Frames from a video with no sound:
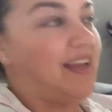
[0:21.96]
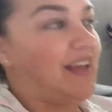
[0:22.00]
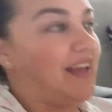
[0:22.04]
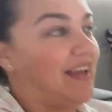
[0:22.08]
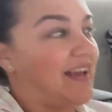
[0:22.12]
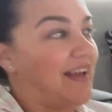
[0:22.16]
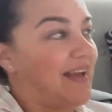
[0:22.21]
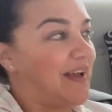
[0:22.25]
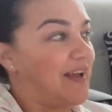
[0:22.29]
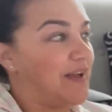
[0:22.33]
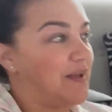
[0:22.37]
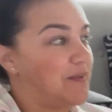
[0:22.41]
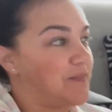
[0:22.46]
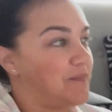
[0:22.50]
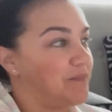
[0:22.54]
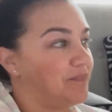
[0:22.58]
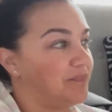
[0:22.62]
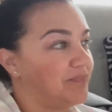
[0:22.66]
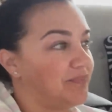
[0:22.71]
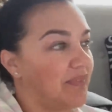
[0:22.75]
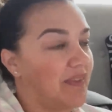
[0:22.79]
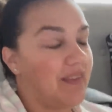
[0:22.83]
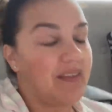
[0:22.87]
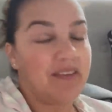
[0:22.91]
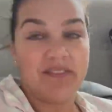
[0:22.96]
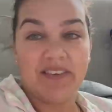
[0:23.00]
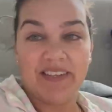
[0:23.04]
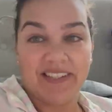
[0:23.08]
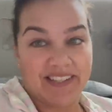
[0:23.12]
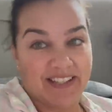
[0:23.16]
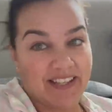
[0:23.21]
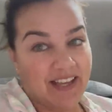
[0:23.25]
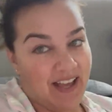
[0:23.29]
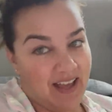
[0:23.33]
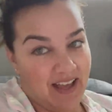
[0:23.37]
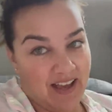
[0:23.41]
Um, I've got a
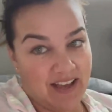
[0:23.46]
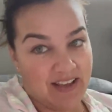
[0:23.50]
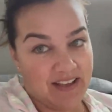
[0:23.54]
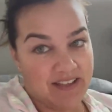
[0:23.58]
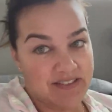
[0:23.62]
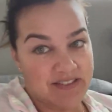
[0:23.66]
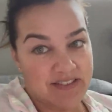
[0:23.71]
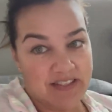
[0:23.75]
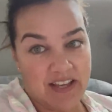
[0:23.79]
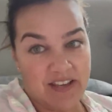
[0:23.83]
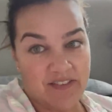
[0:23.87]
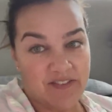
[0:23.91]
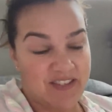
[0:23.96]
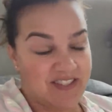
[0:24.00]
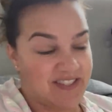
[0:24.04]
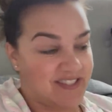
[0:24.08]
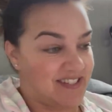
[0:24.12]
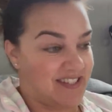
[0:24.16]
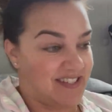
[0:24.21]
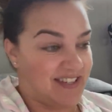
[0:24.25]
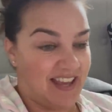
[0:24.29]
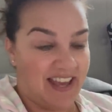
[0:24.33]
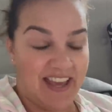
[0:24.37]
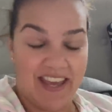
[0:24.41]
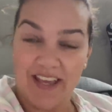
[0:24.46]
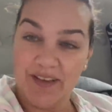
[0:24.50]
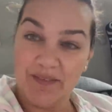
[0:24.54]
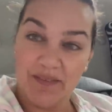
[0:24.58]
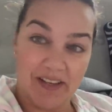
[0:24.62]
car service today.